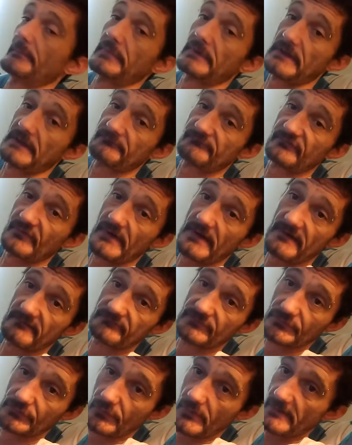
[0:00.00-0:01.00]
But I'm
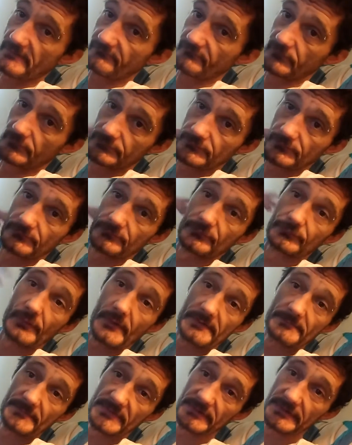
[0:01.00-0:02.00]
forever grateful to the
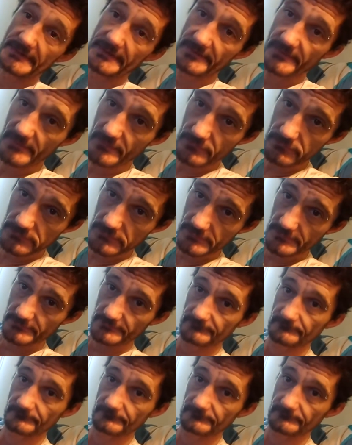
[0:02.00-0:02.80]
great Malenko.